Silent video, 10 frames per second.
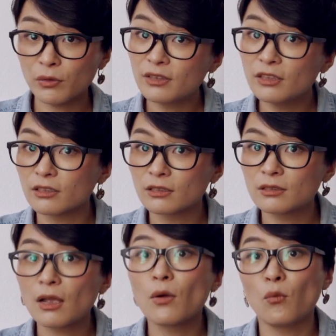it
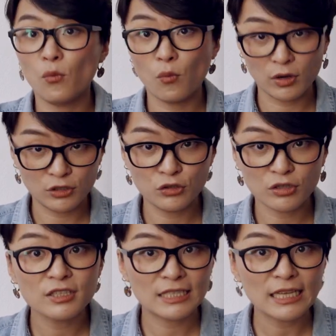looks, what
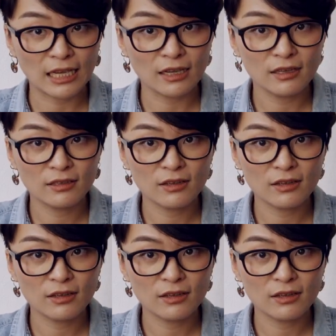you're singing.